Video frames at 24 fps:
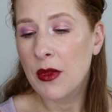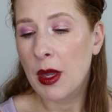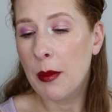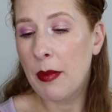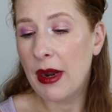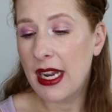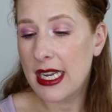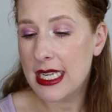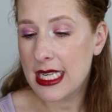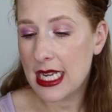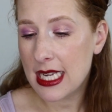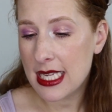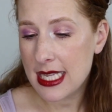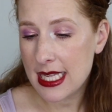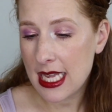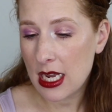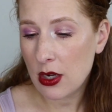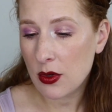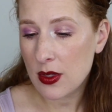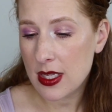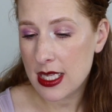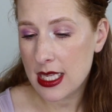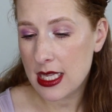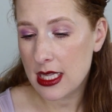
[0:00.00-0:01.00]
But it does
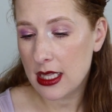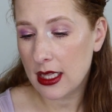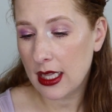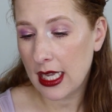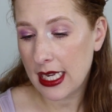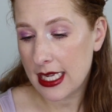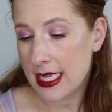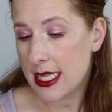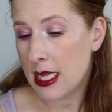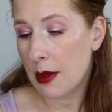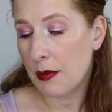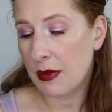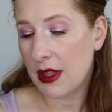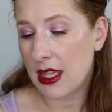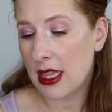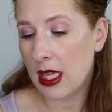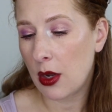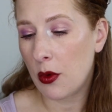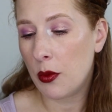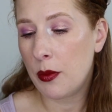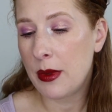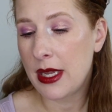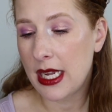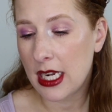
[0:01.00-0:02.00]
sound like something that
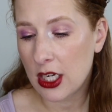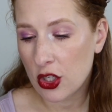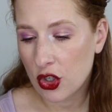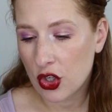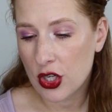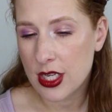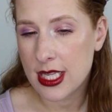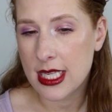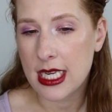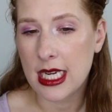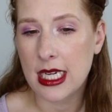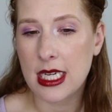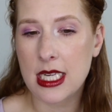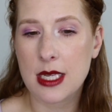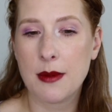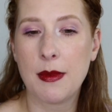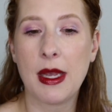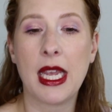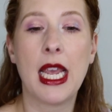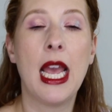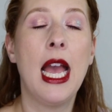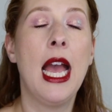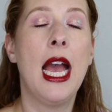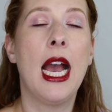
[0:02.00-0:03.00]
would be interesting to
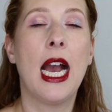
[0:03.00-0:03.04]
me.